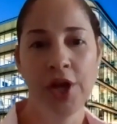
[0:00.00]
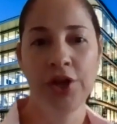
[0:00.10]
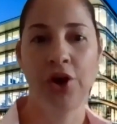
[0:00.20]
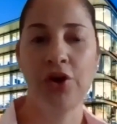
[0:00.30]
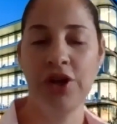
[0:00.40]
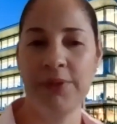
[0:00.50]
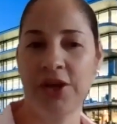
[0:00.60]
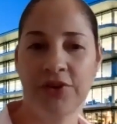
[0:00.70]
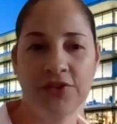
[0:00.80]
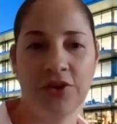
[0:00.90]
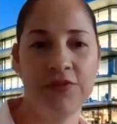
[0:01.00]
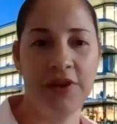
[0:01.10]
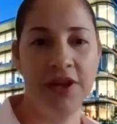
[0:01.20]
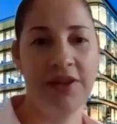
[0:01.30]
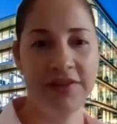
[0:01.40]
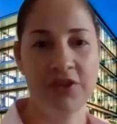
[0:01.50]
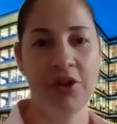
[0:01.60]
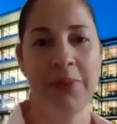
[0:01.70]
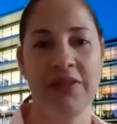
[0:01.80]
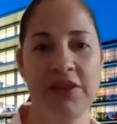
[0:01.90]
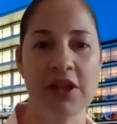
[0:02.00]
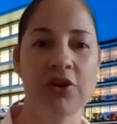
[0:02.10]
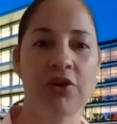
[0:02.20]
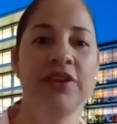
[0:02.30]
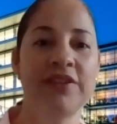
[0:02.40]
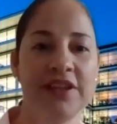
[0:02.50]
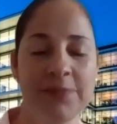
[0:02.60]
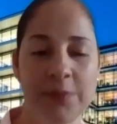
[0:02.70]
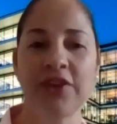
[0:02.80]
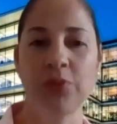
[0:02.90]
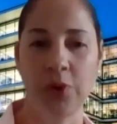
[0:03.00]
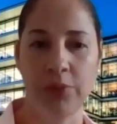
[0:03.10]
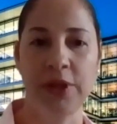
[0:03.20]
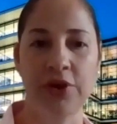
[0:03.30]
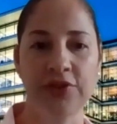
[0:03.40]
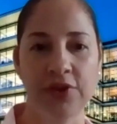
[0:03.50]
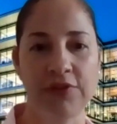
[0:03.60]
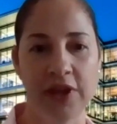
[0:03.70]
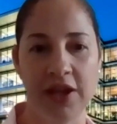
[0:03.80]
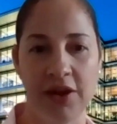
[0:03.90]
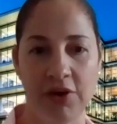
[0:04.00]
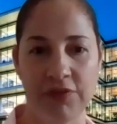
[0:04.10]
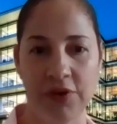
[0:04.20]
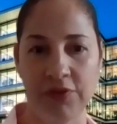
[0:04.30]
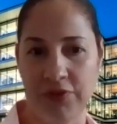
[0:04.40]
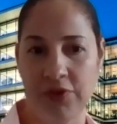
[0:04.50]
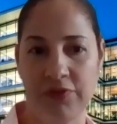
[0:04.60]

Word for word: not only because of uh, central bank digital currencies, but as well because of, uh, of, of,